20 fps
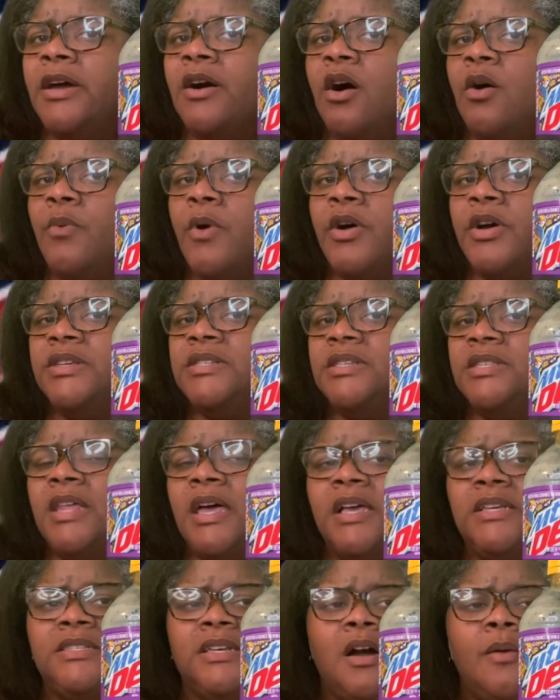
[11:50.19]
coworkers and
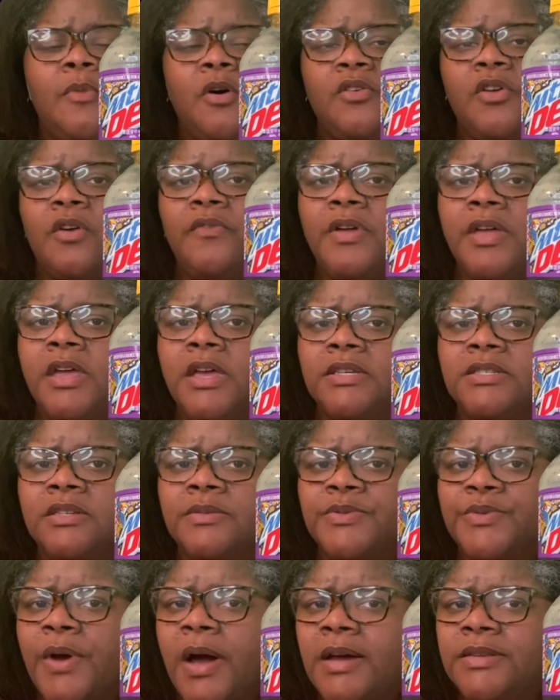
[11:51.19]
things to come on over here and
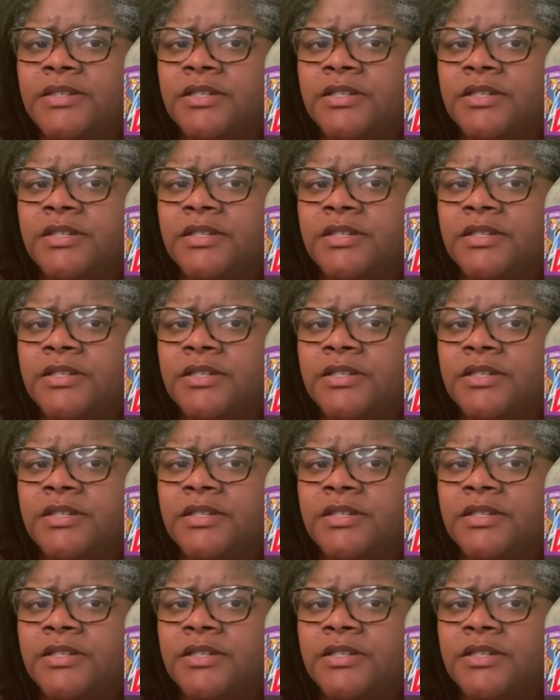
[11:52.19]
subscribe